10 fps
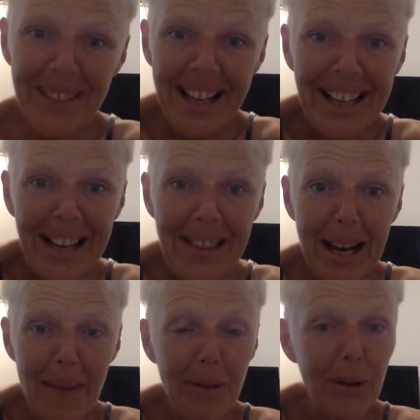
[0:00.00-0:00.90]
and get that
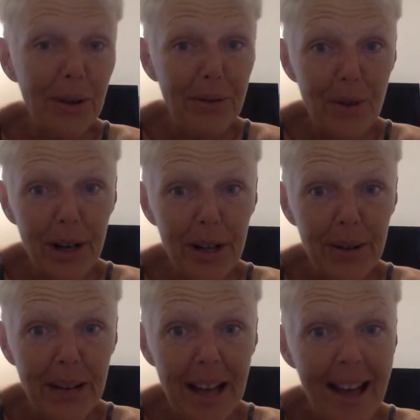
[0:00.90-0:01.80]
uploaded for
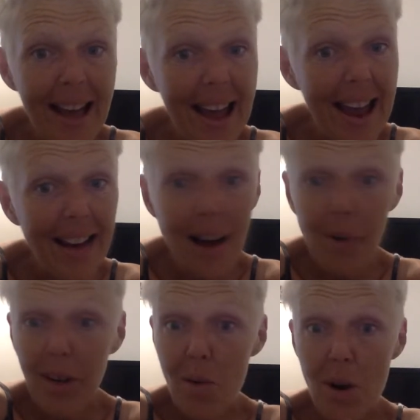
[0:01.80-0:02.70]
you. And I
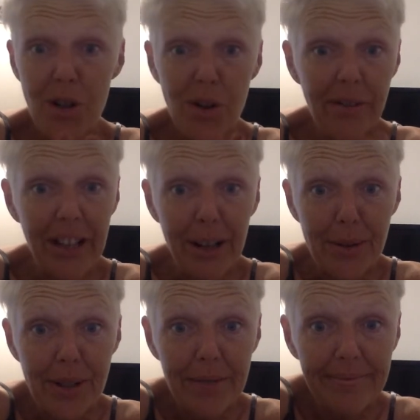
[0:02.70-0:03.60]
want to go watch your
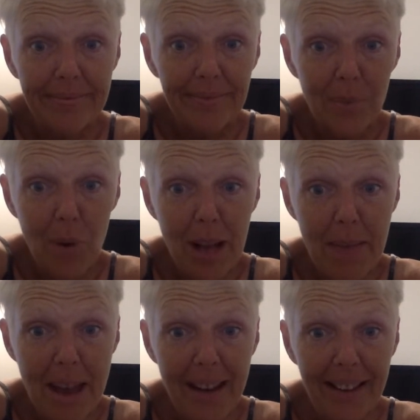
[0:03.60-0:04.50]
videos while I'm
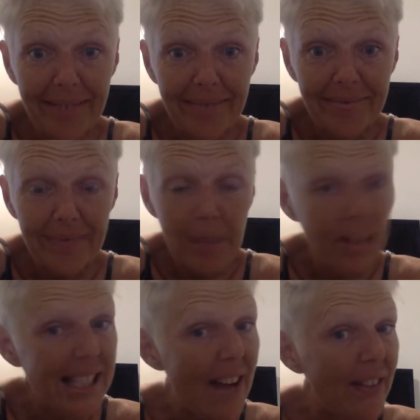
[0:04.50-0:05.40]
making.
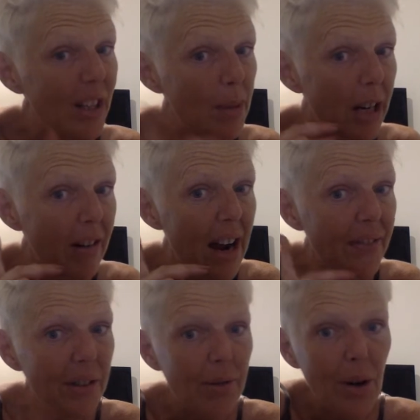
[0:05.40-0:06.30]
Plus, I have a little bit of
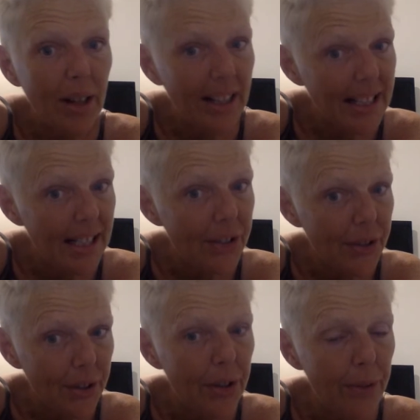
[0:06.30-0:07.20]
crafty
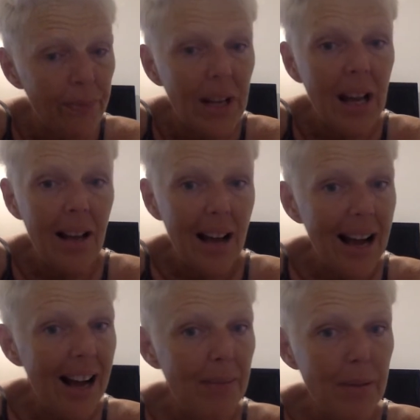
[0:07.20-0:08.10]
reorganization to do.
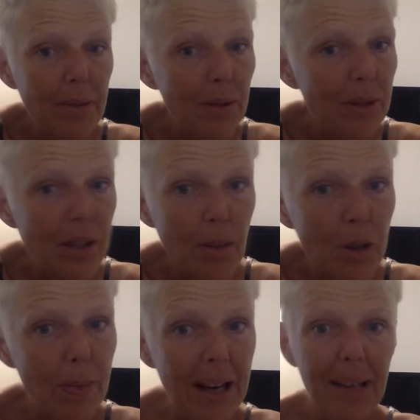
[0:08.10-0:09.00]
I've been doing so
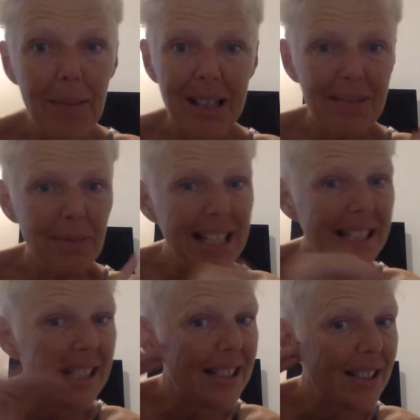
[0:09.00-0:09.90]
much making, but the
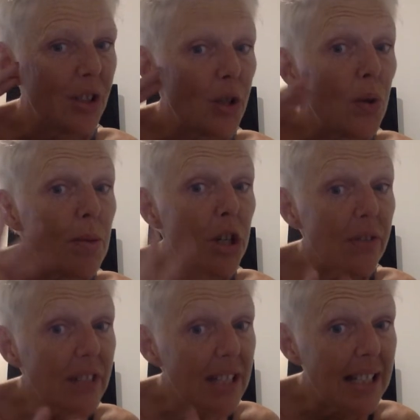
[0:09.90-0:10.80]
place is too much
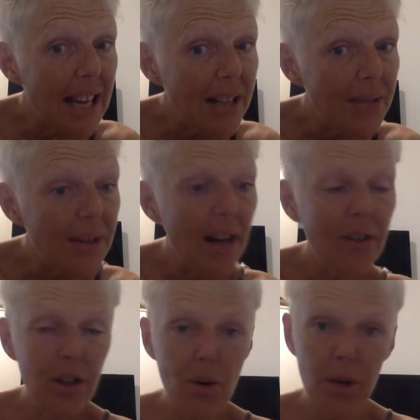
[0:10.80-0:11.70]
of a disaster now.
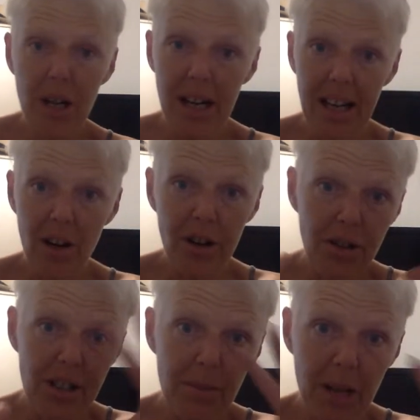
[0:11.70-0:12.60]
You know when you got to get all
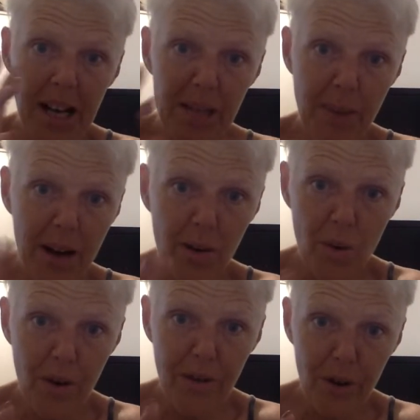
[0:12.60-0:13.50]
your supplies back in
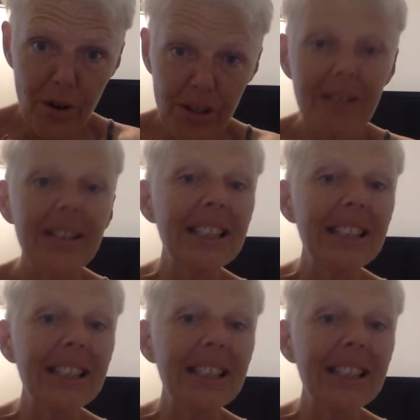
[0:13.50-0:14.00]
order first?